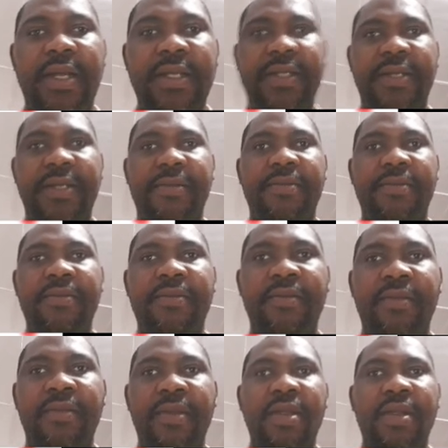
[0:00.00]
see.
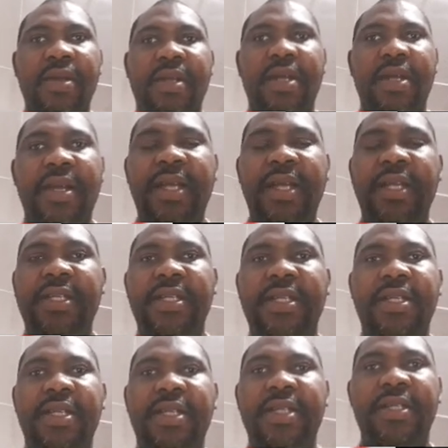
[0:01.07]
Now energy
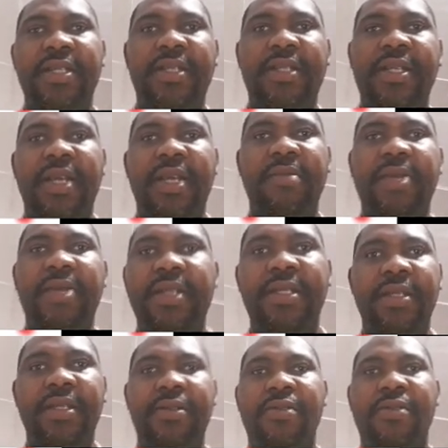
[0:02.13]
is the ability
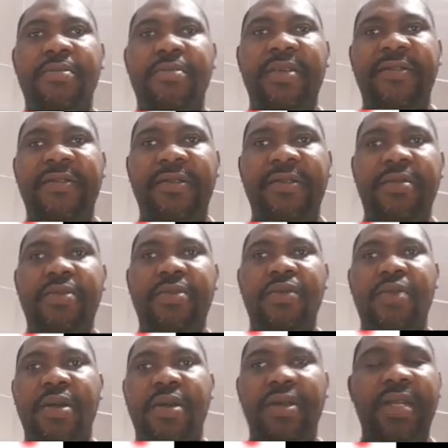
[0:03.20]
to perform work,
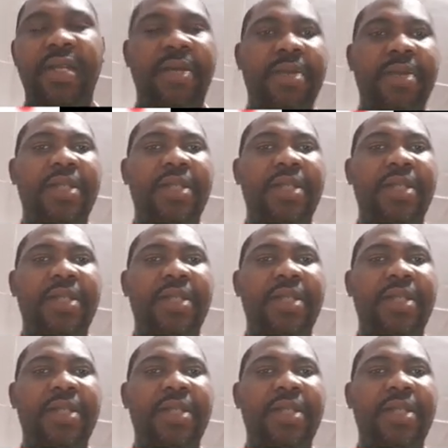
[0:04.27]
the ability